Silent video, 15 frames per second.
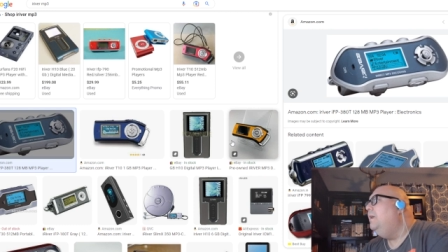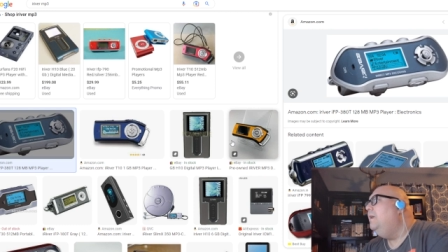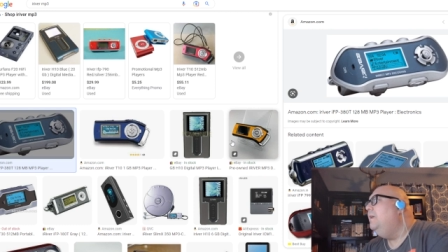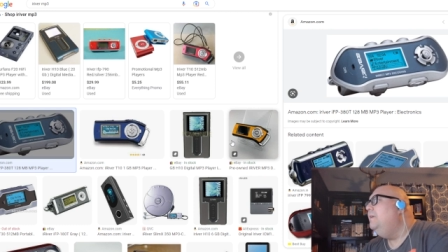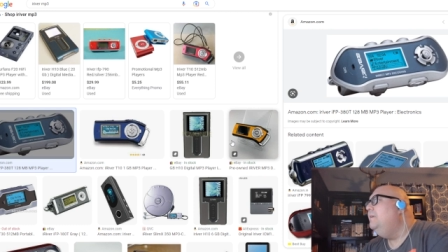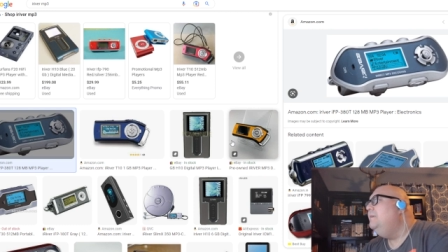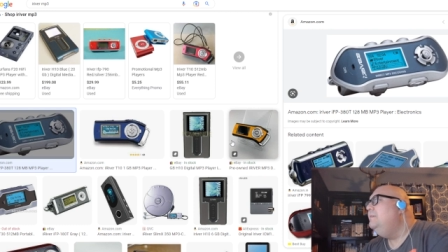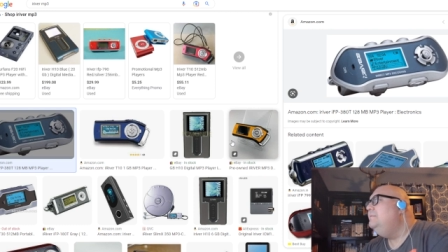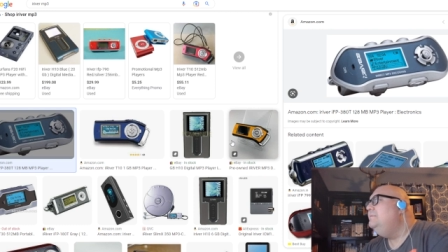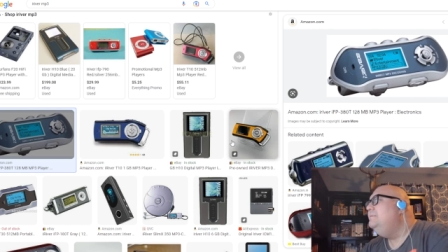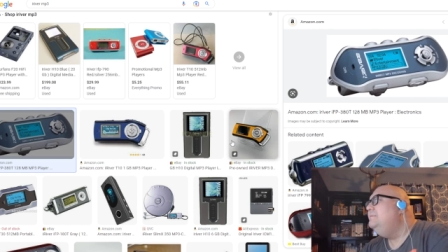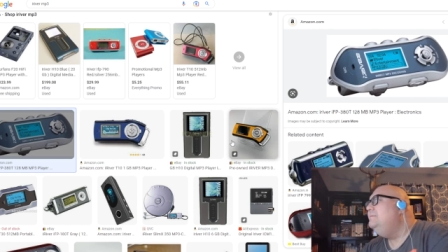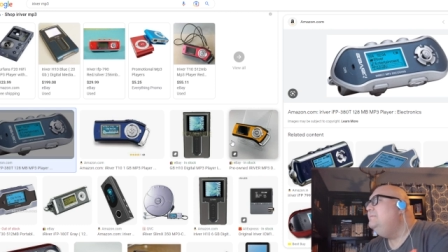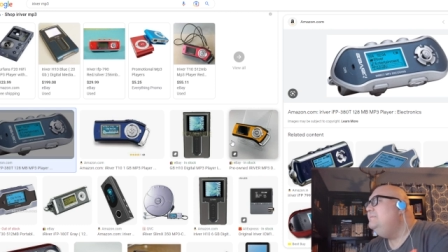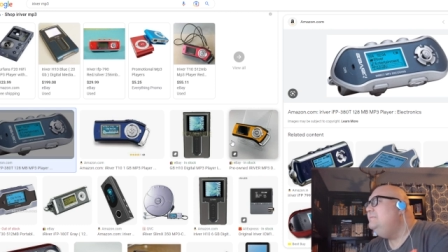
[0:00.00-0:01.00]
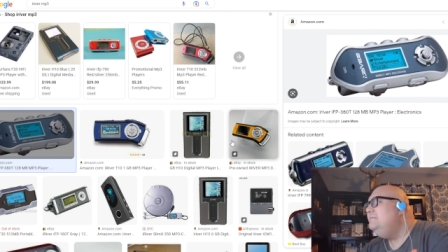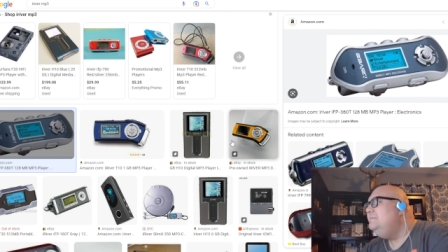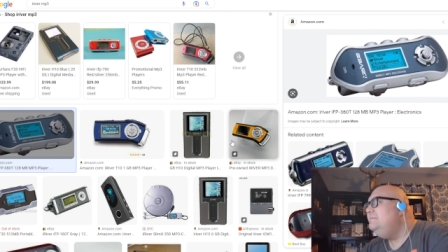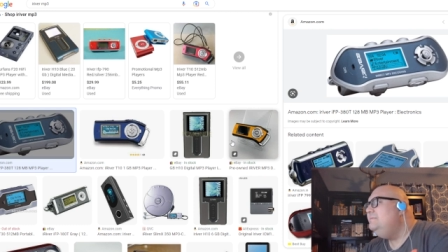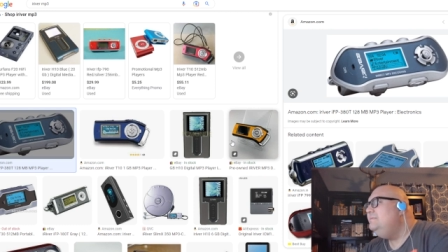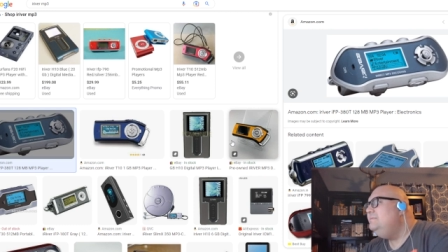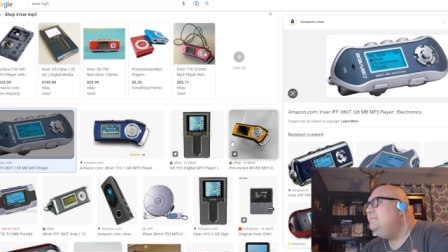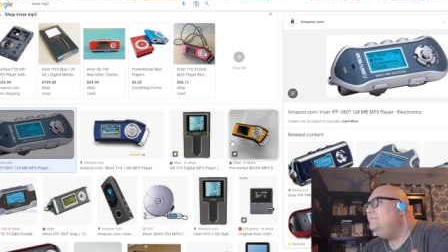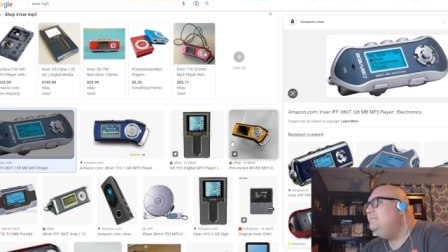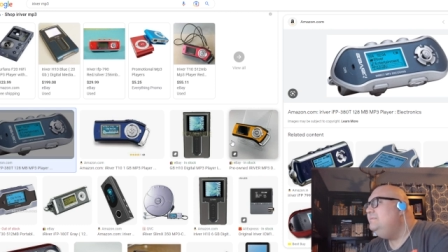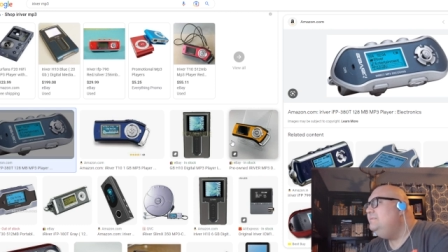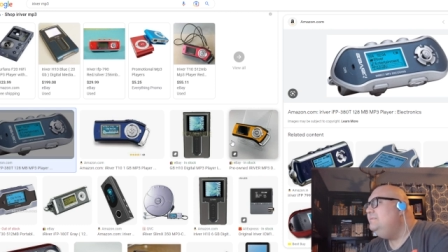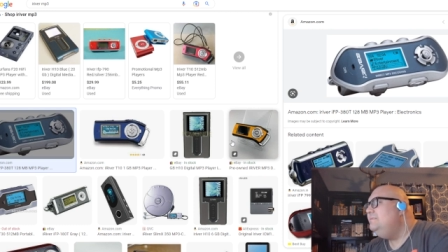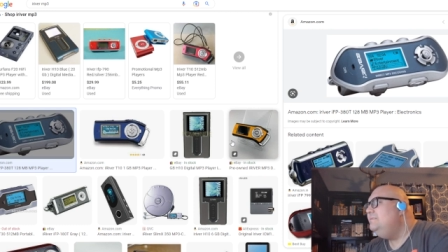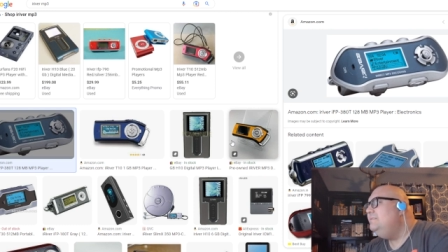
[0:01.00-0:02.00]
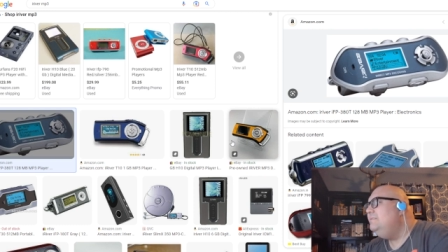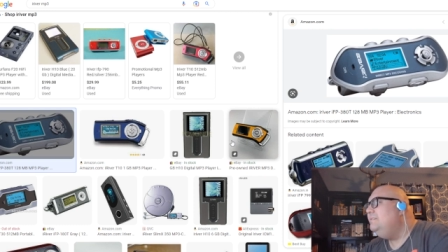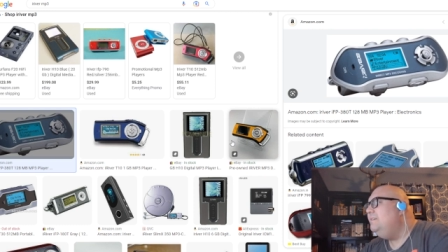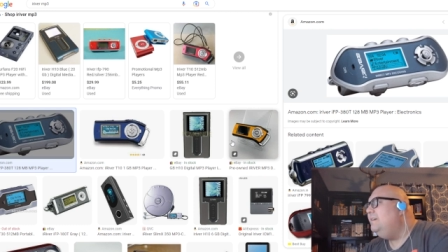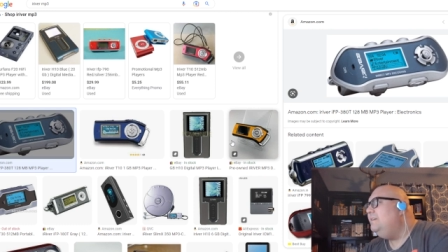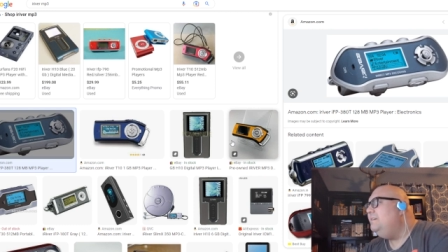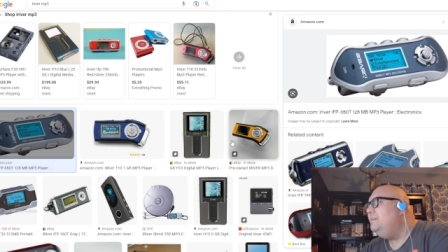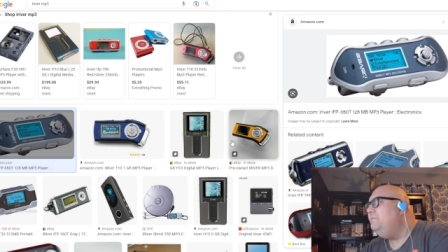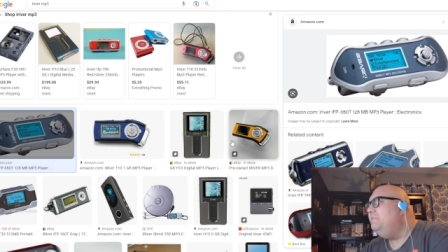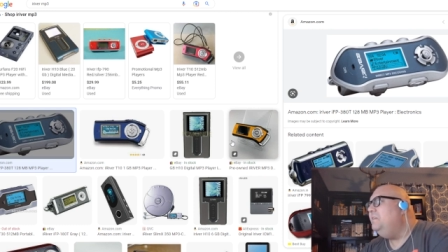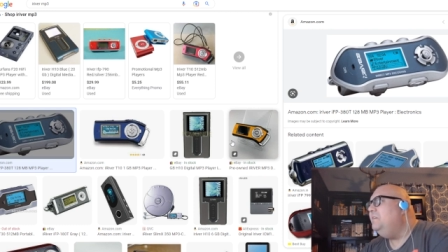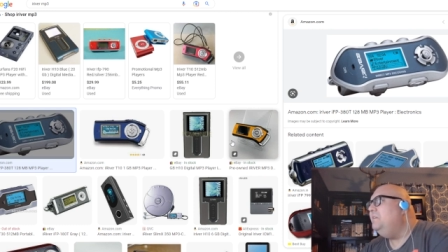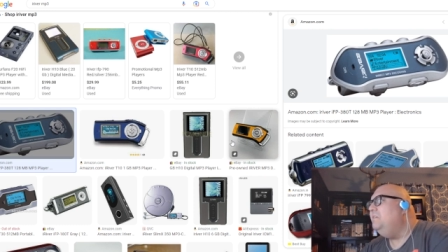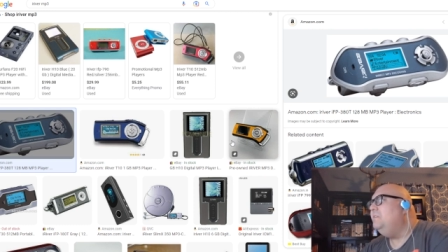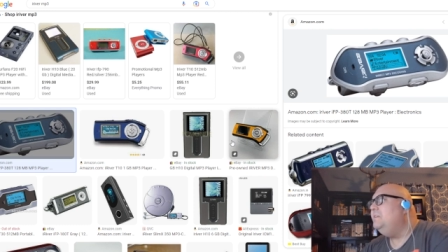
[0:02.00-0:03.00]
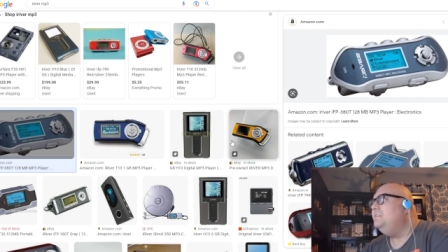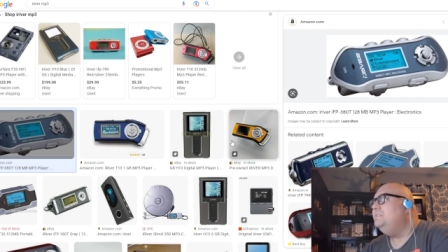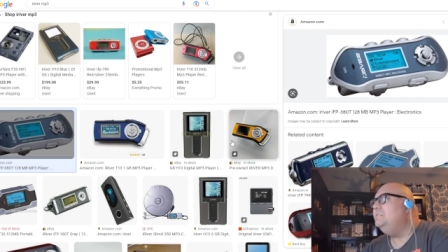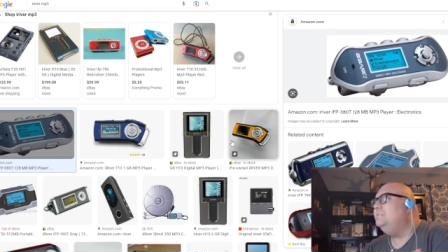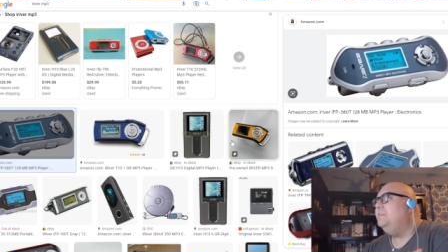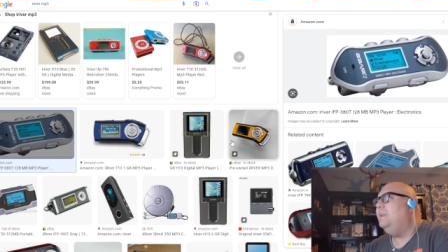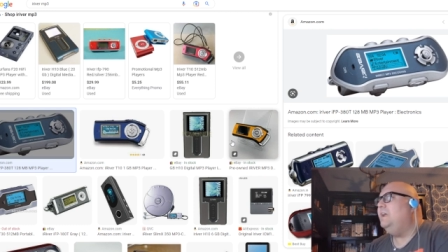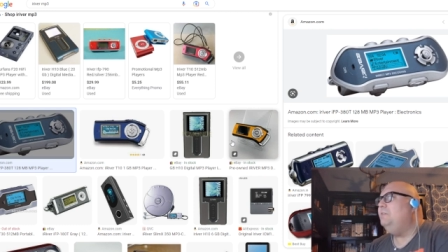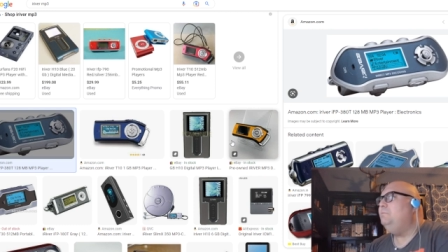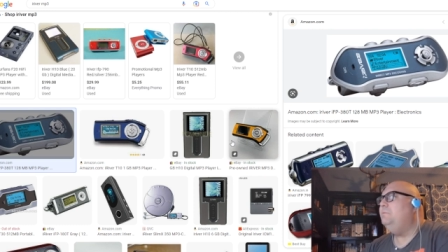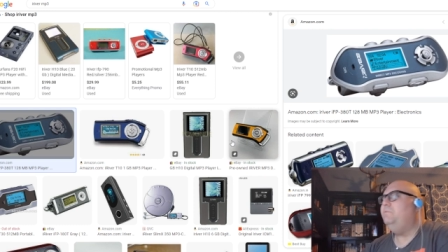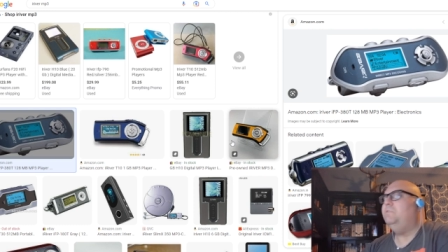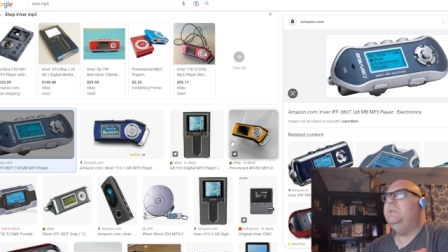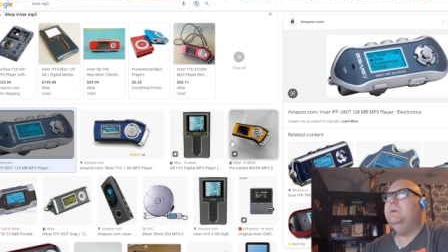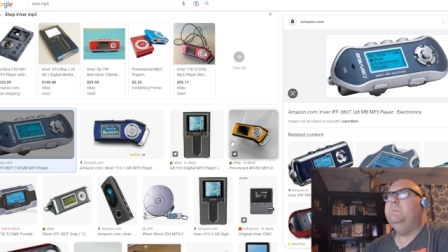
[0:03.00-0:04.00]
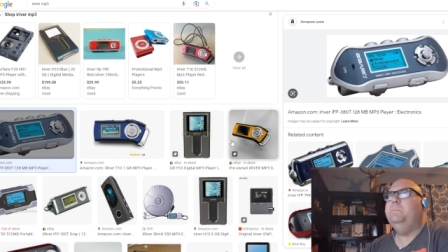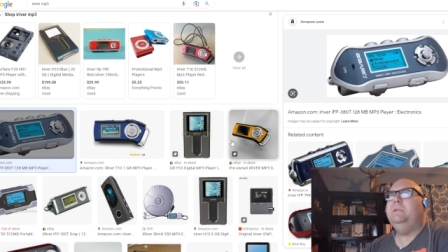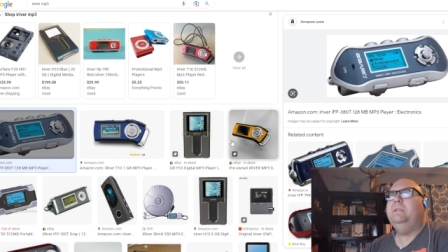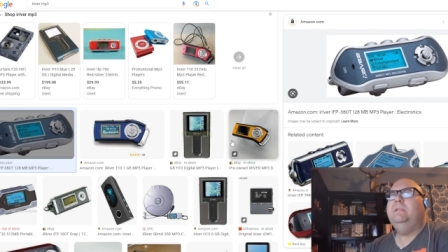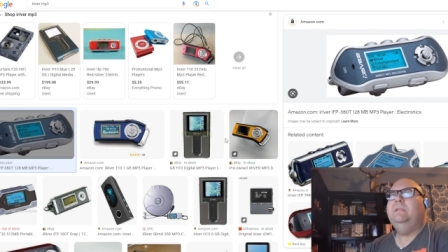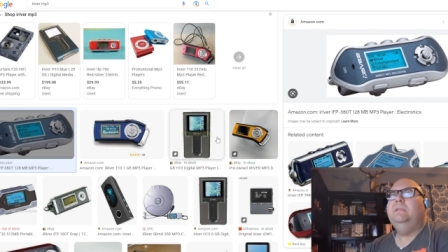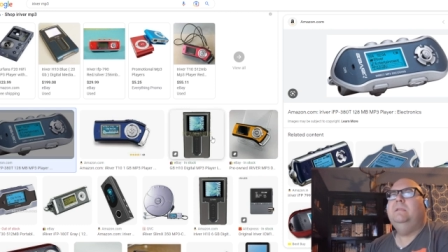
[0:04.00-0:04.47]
Um, I don't even know. I think it's just an iRiver company.